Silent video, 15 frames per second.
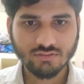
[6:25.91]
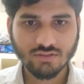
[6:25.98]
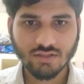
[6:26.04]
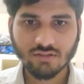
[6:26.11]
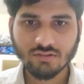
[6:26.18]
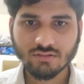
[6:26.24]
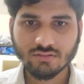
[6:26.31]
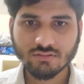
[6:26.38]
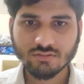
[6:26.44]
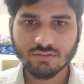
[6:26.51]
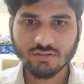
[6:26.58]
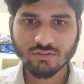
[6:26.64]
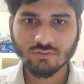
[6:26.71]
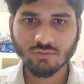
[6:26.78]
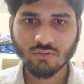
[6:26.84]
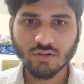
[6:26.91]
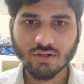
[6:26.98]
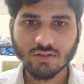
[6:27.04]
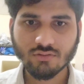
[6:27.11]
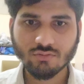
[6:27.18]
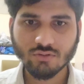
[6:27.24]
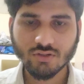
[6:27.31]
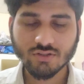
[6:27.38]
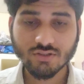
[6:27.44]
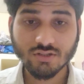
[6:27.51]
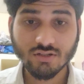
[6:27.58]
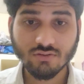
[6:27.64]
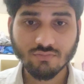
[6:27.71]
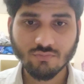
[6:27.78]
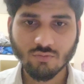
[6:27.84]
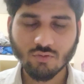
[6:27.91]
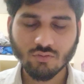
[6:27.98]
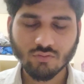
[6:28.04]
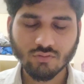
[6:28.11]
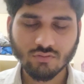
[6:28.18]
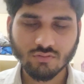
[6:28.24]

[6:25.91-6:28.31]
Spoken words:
then the solar insolation is more,